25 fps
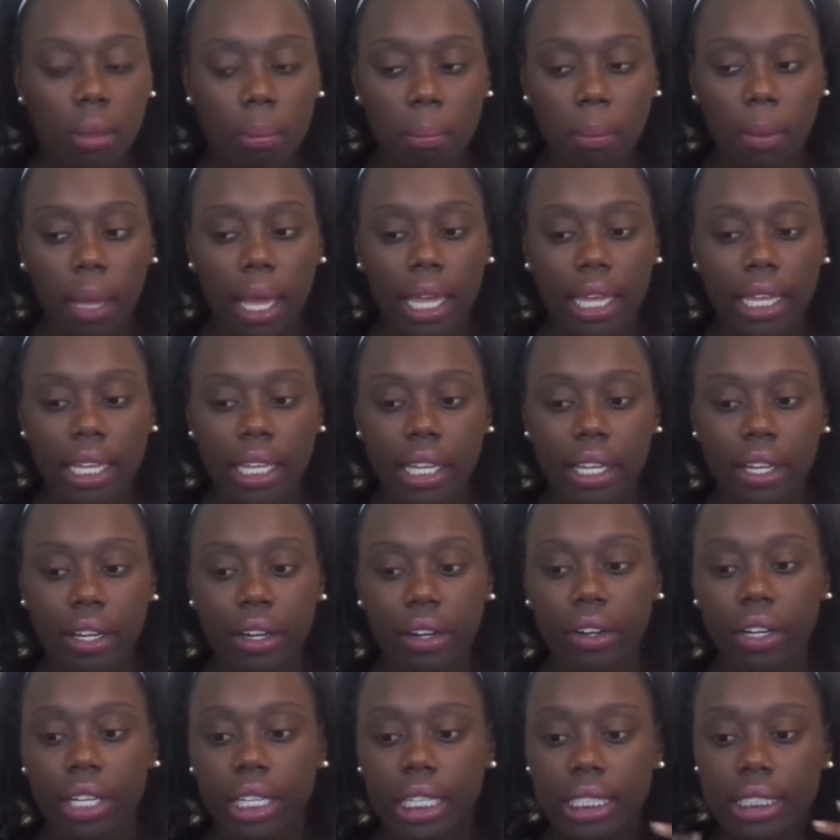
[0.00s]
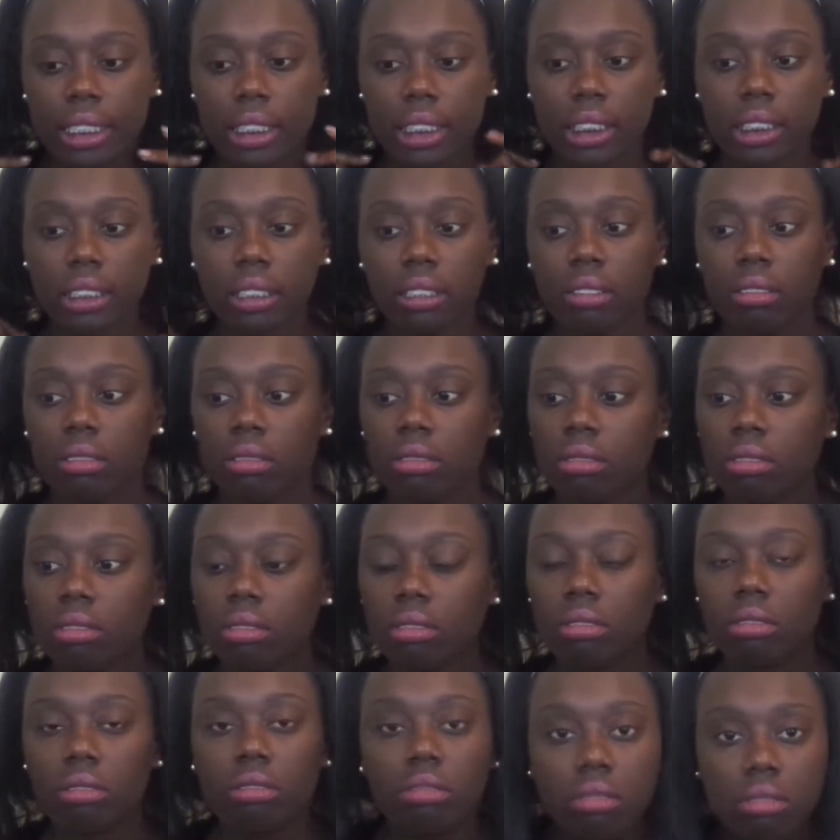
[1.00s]
my hair
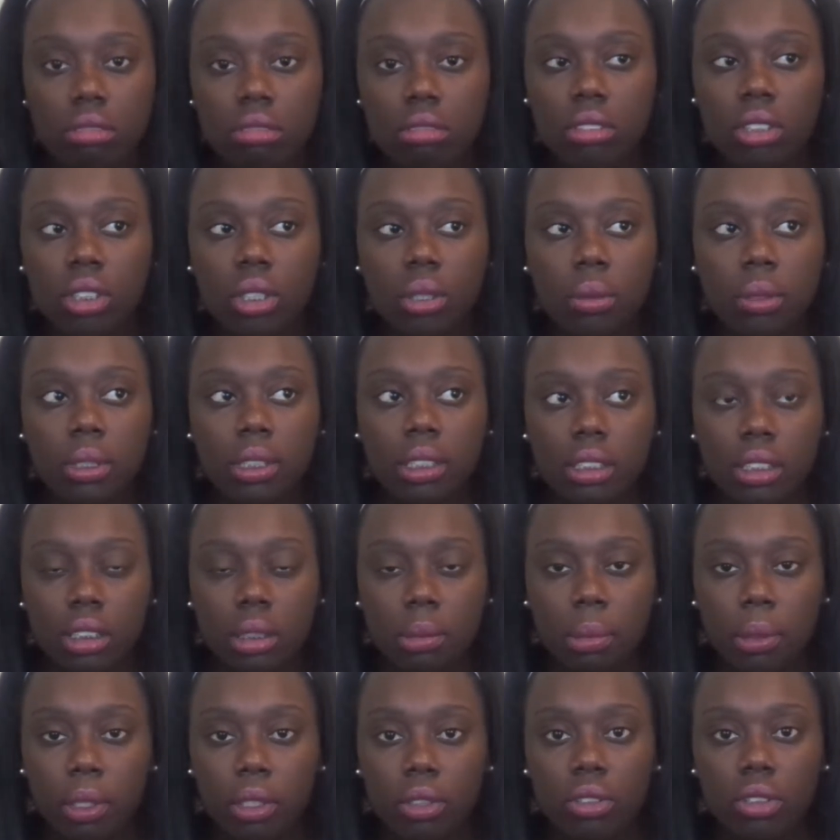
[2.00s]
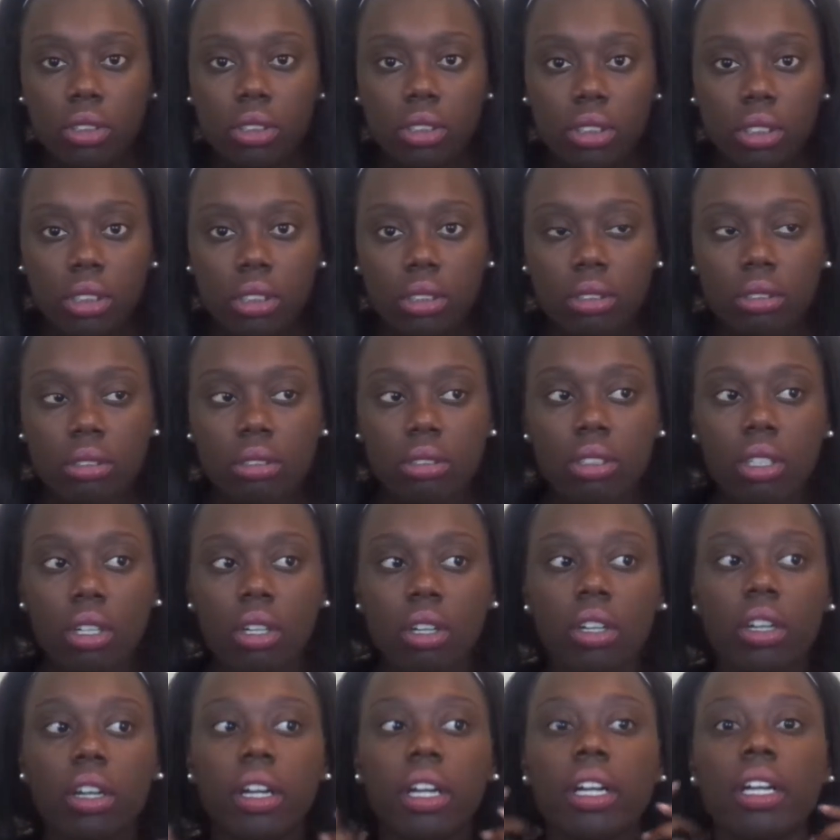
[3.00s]
isn't doing what it's supposed to do,
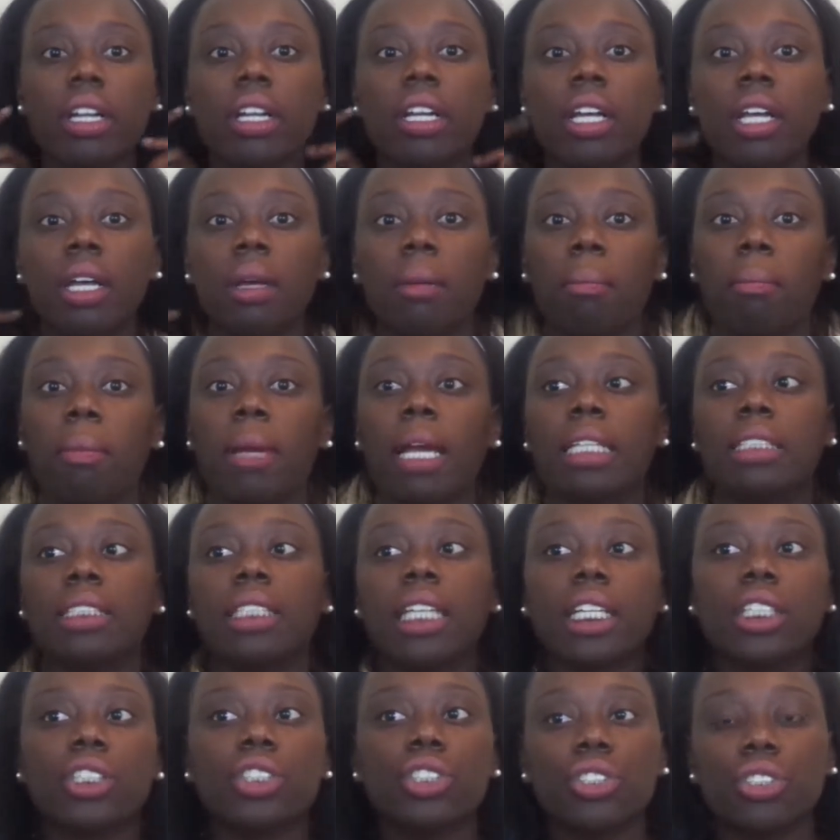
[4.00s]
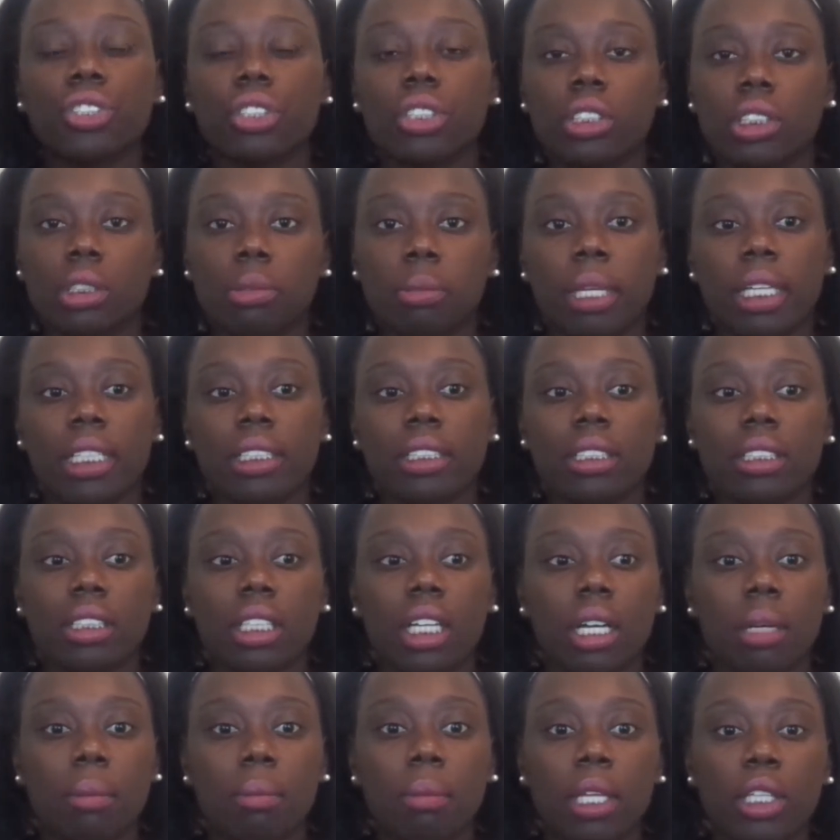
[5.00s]
or my texture is messed
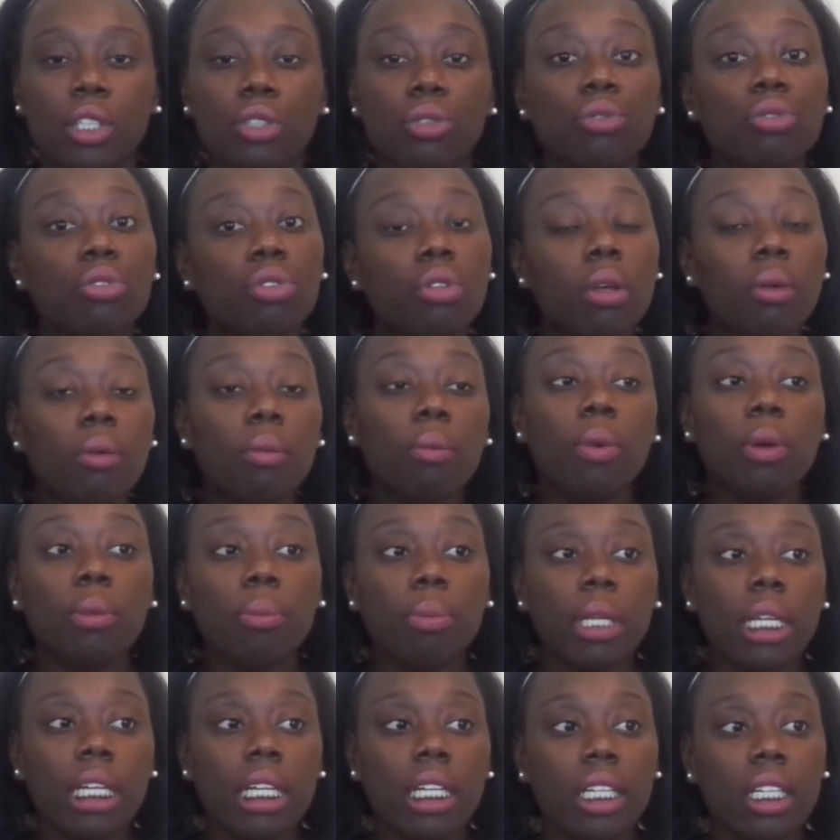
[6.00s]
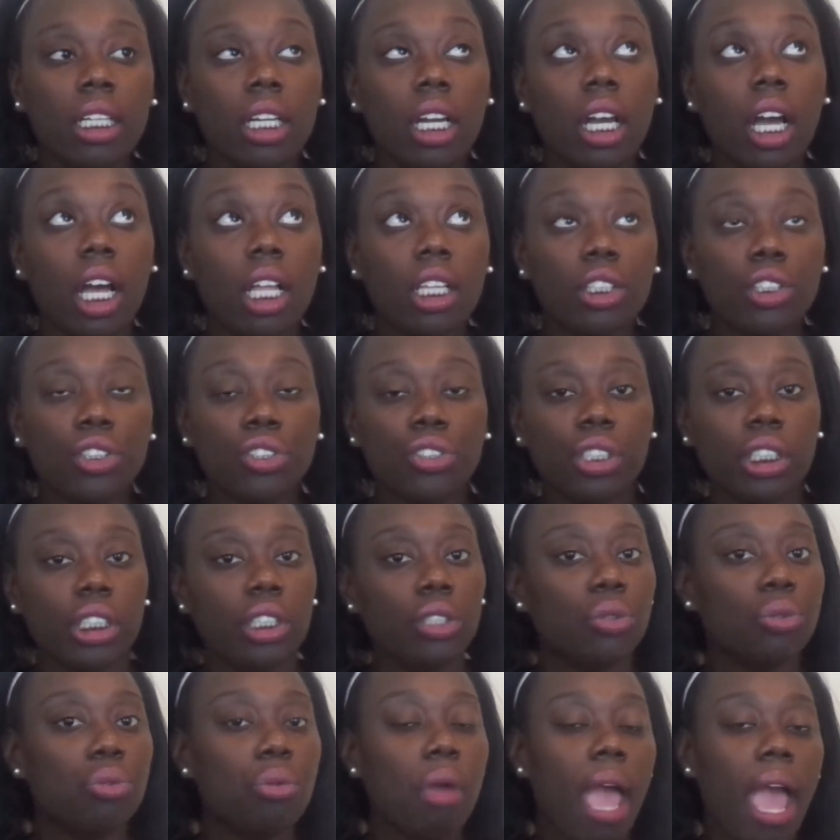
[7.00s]
up. And with being color
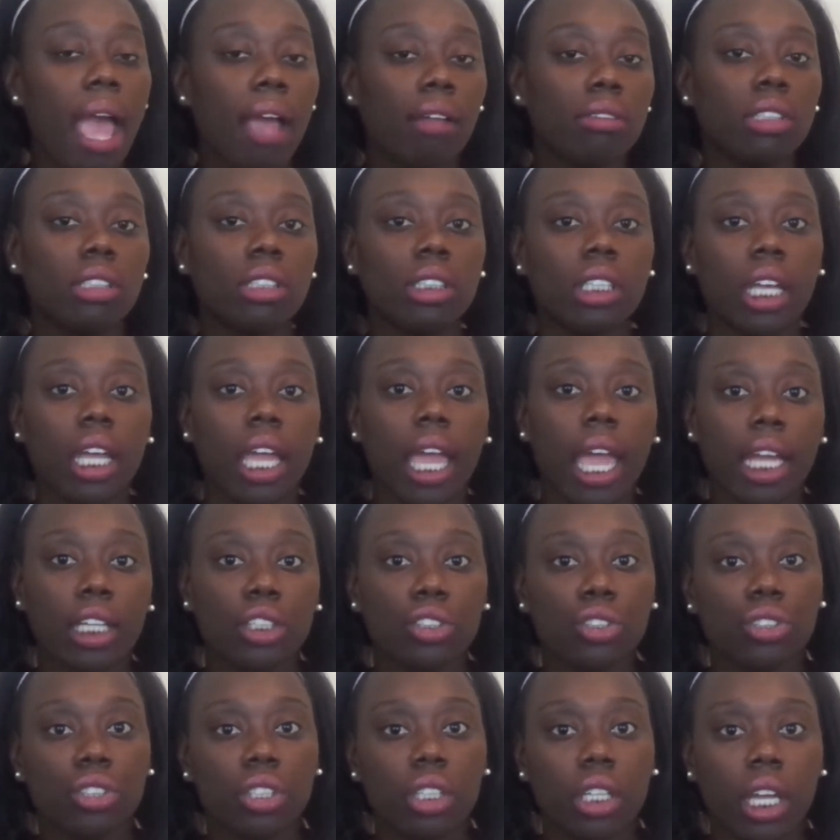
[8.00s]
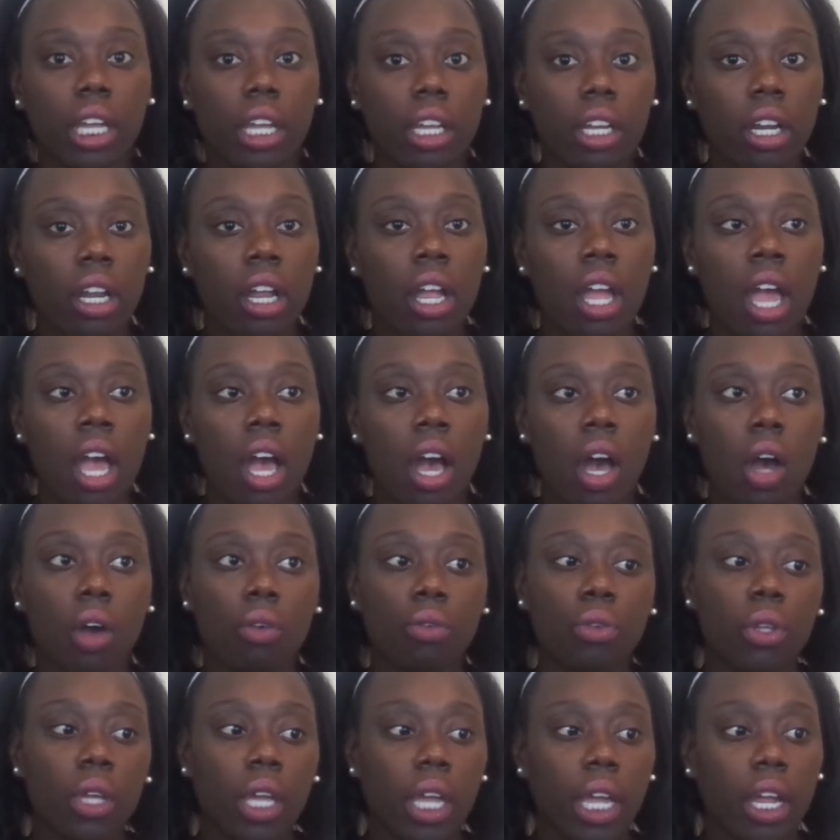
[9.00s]
treated, you have to take extra care
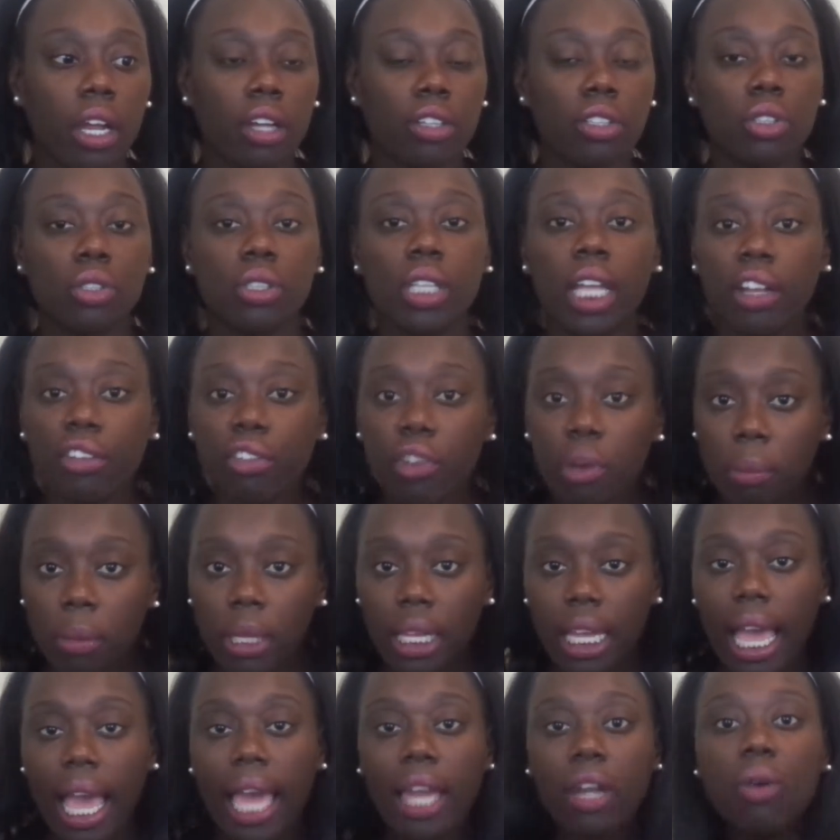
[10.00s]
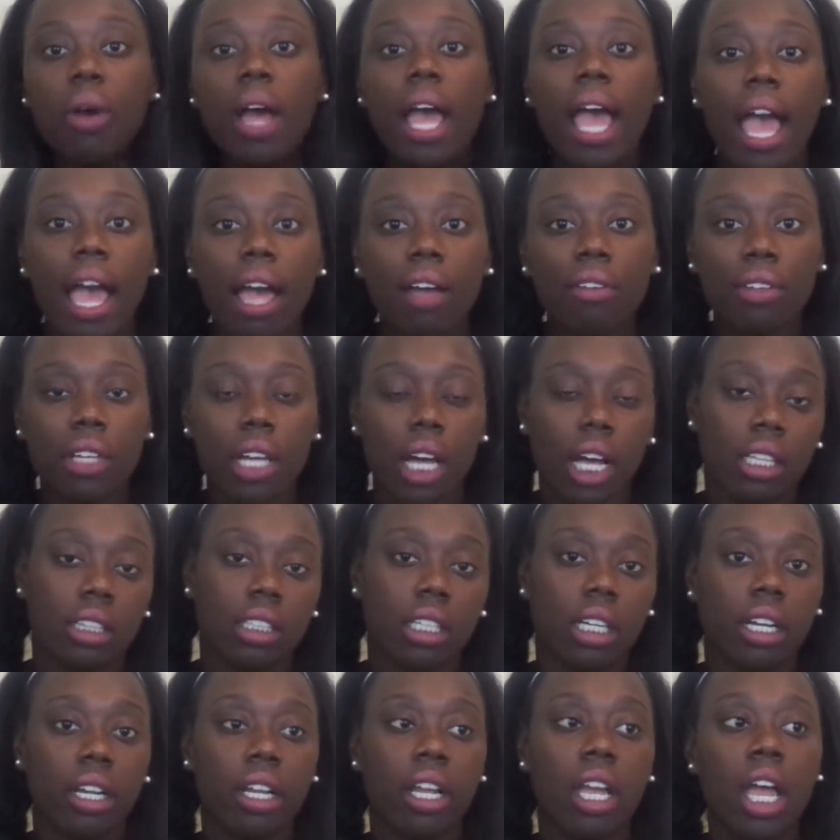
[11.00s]
of your hair. So like for me, I don't have
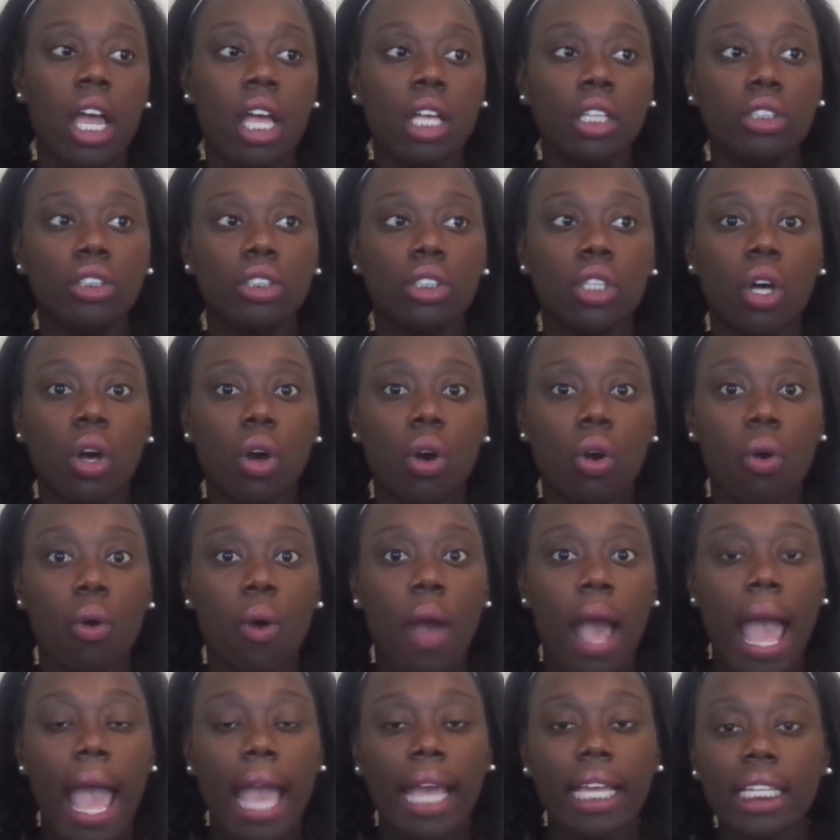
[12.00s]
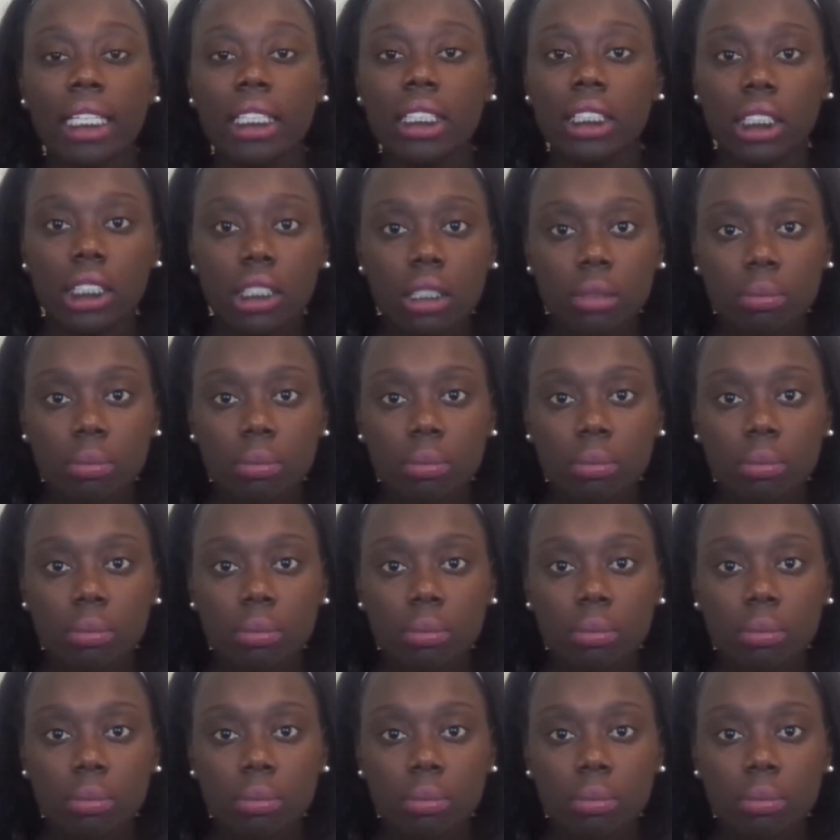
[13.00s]
color, so I can